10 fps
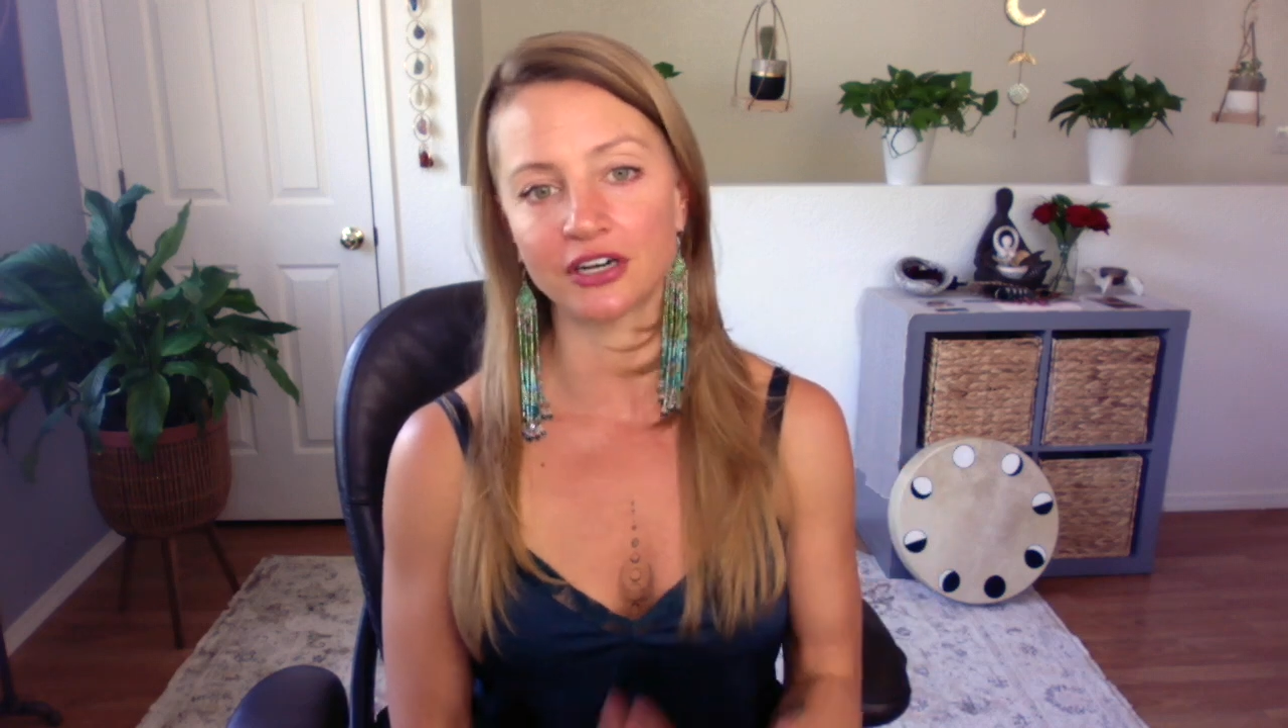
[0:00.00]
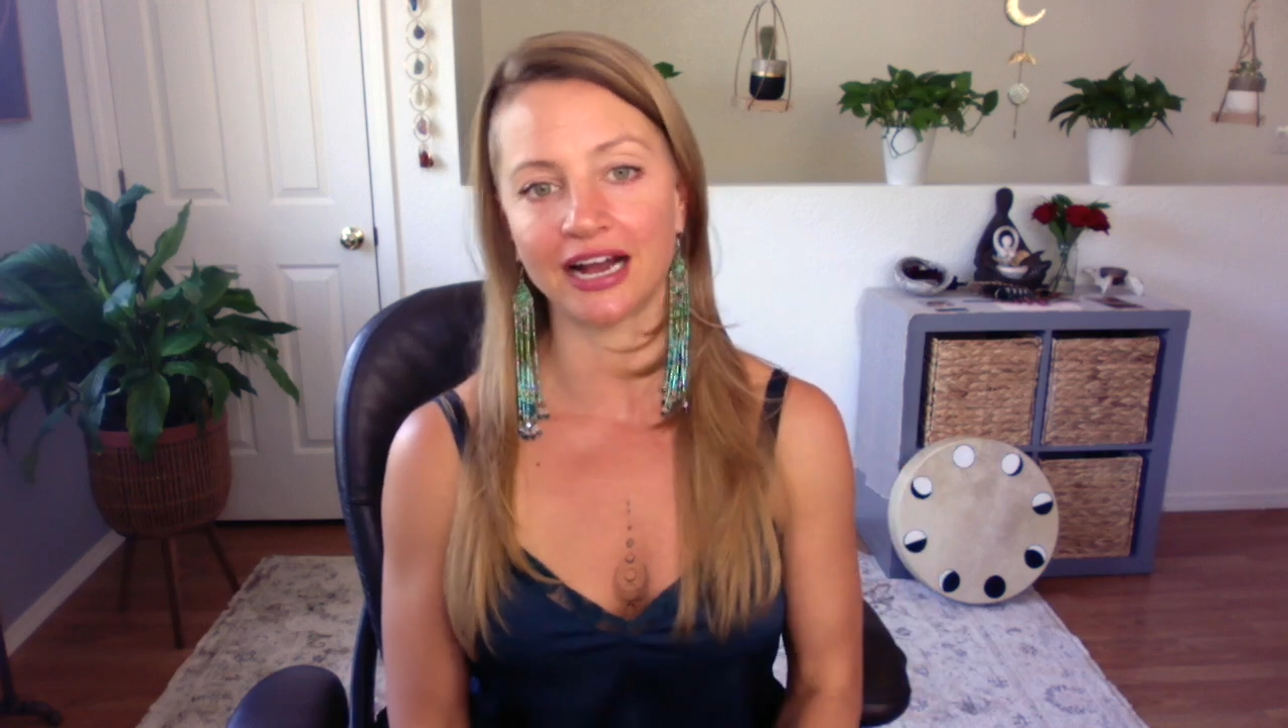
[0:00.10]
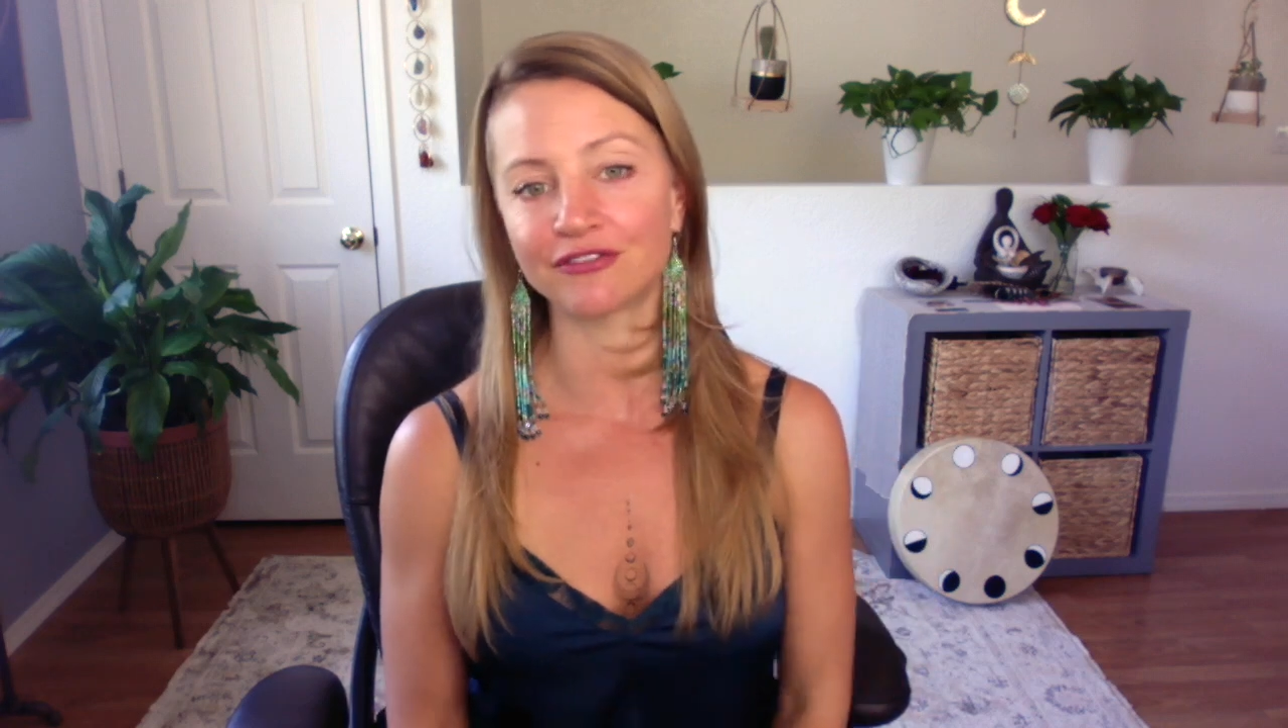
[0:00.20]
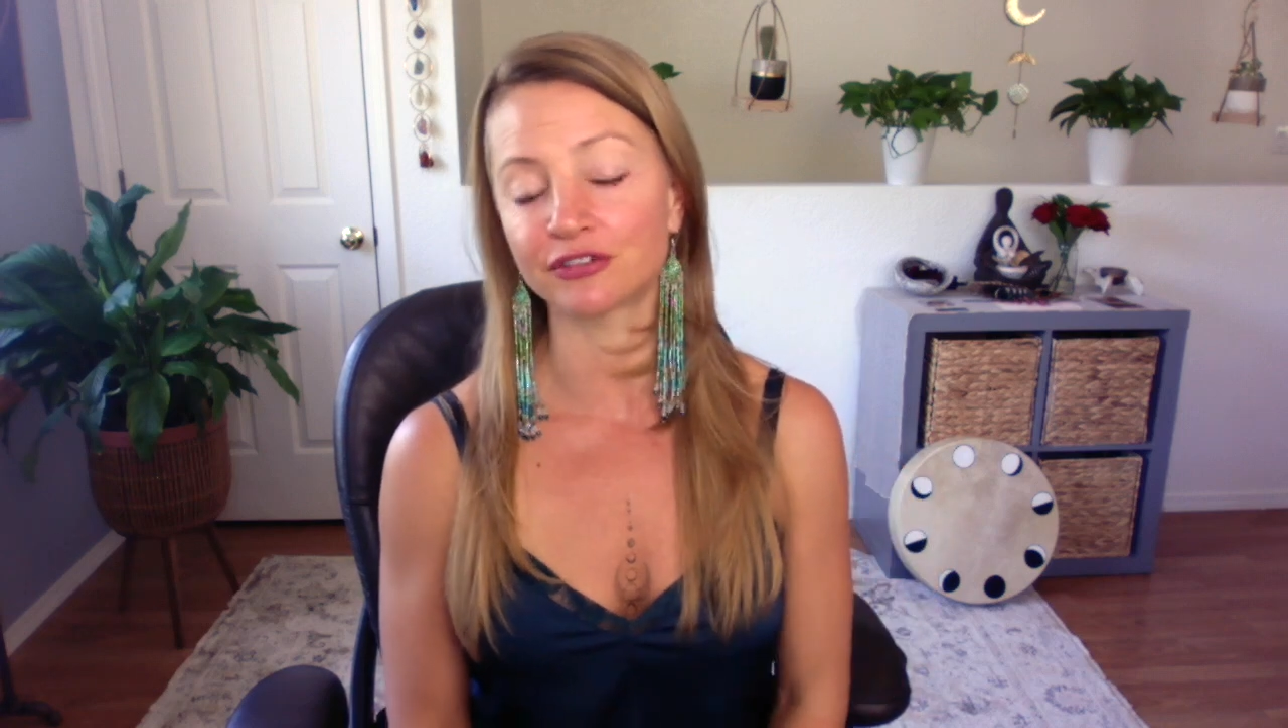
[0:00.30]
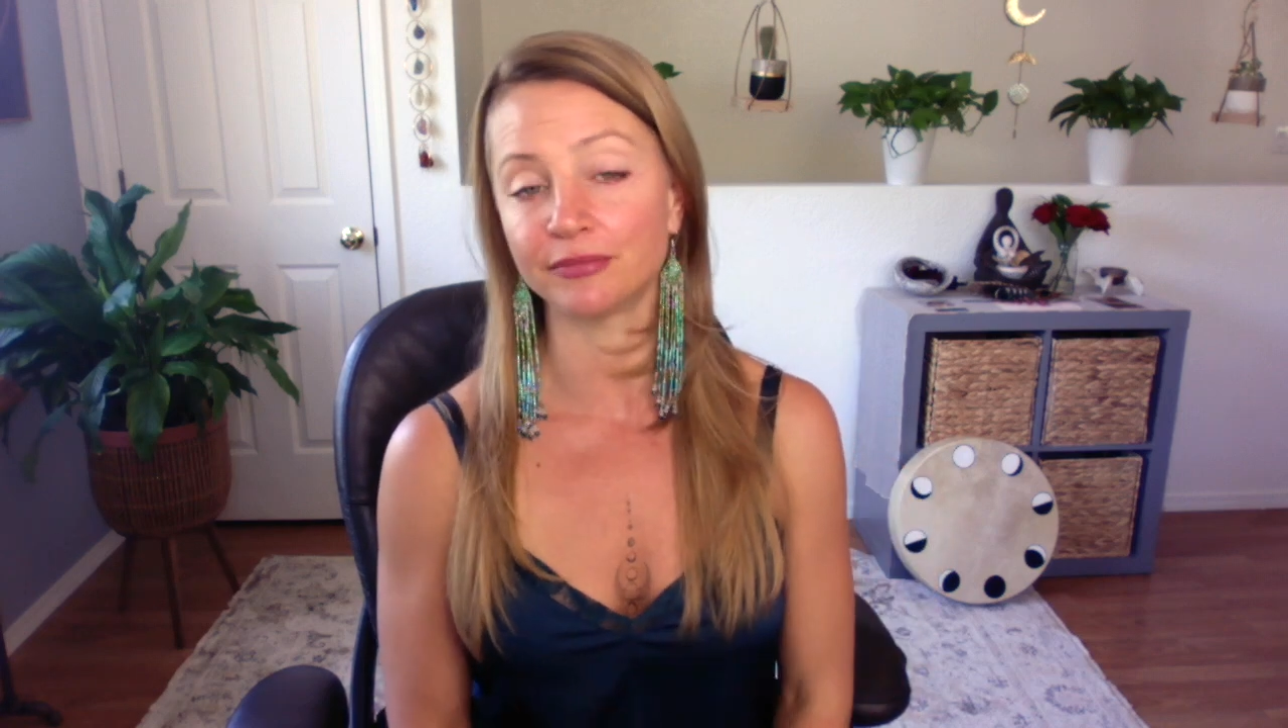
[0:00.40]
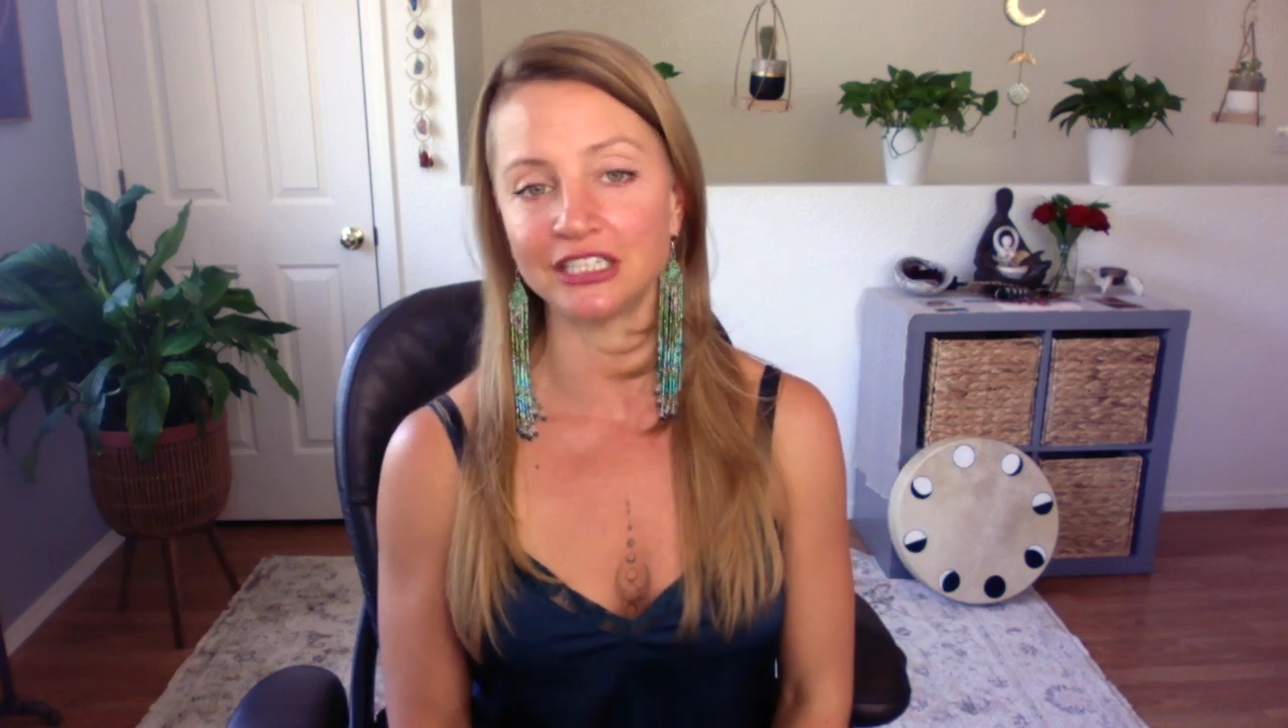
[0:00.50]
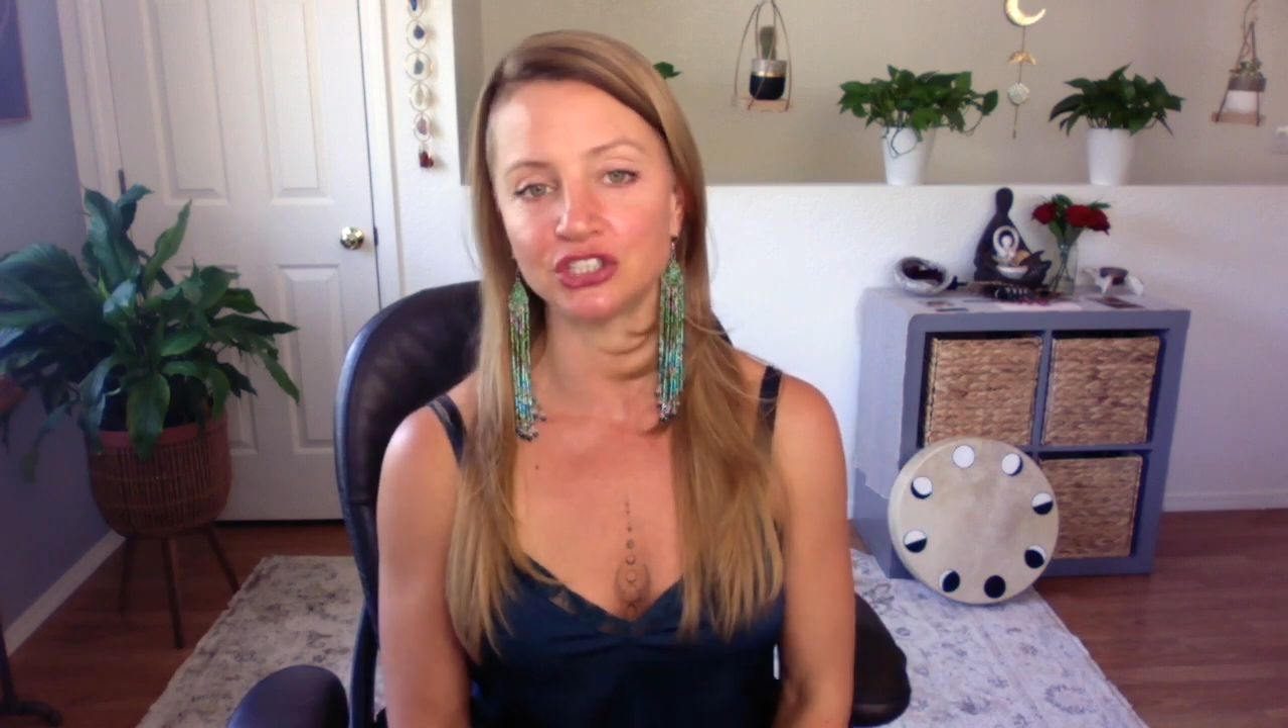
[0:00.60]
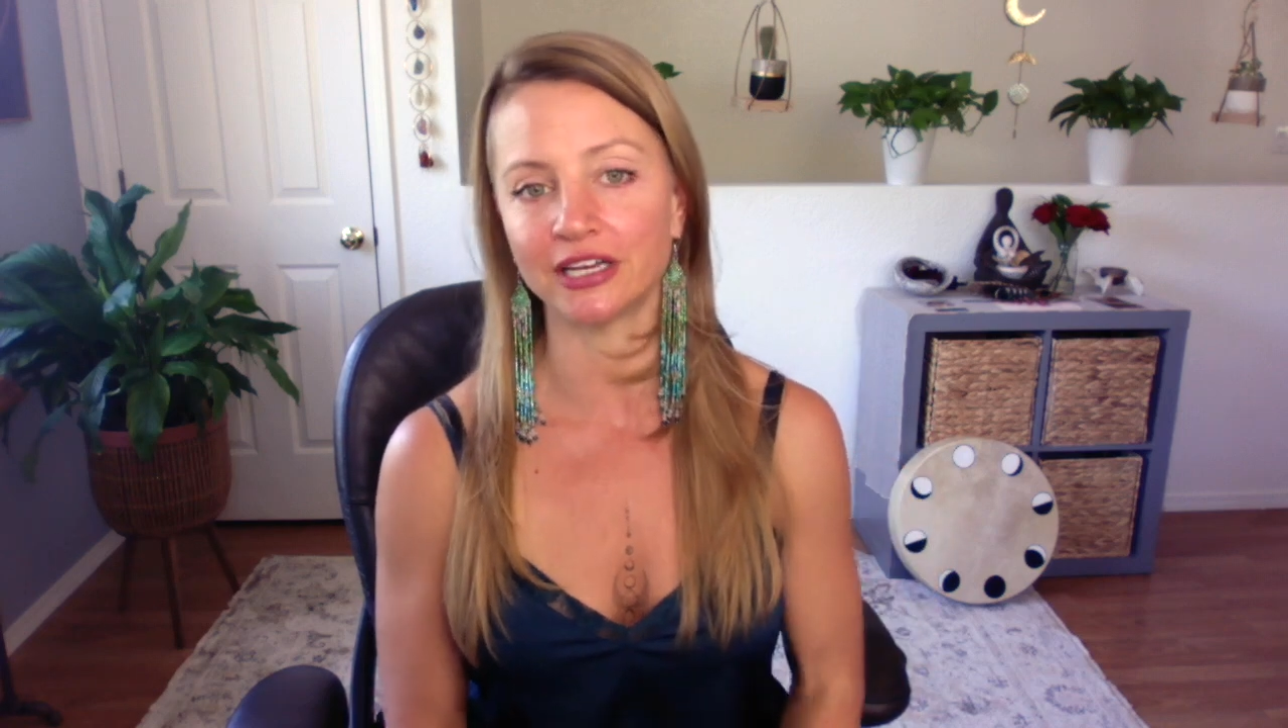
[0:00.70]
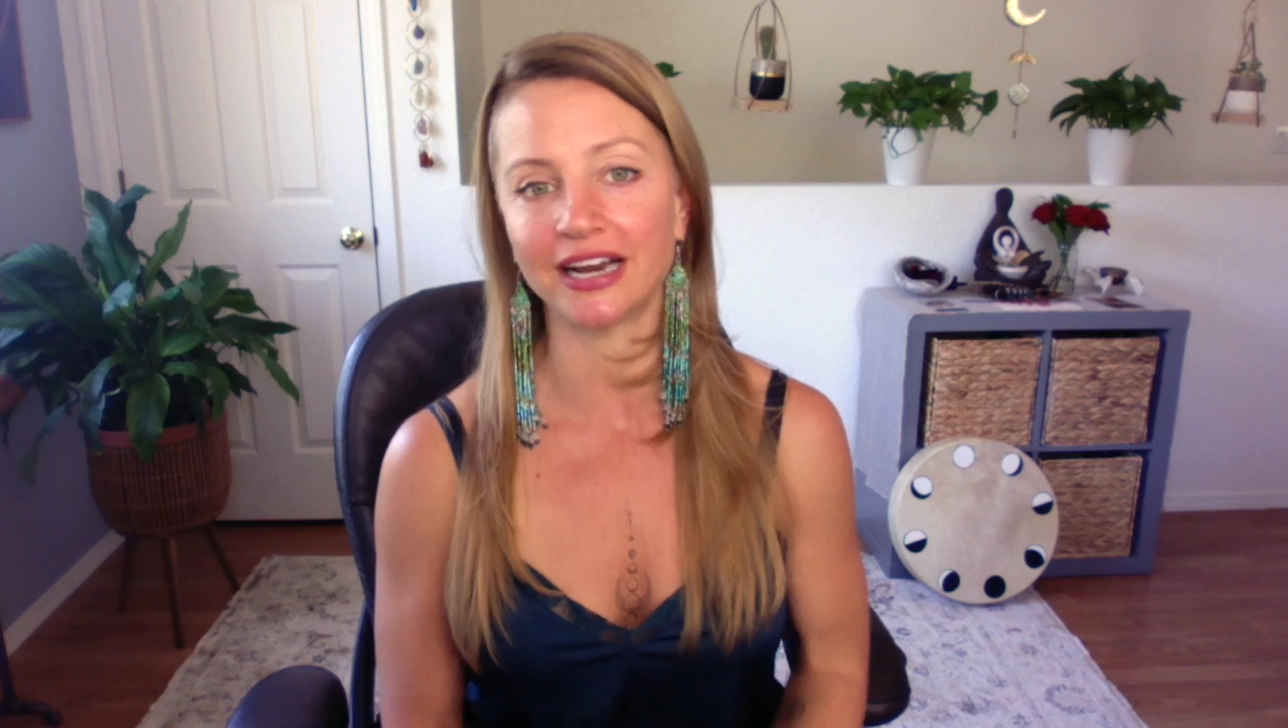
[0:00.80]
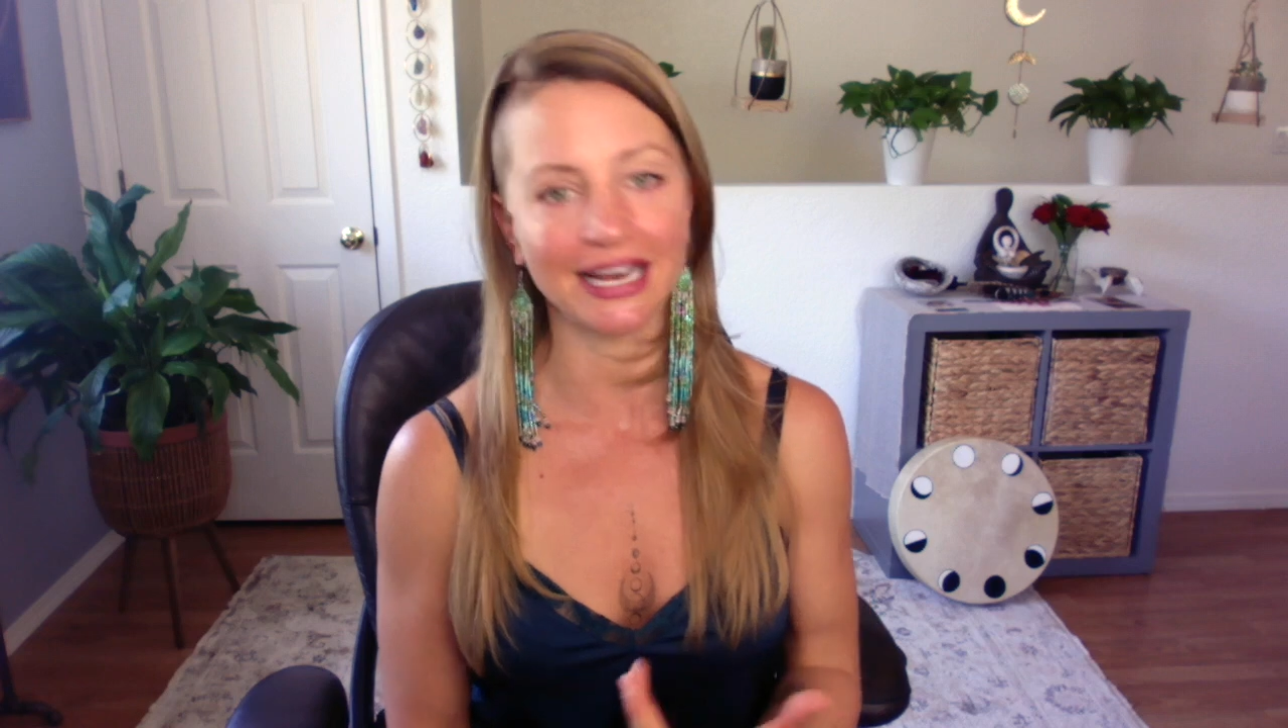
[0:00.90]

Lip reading: affirmation,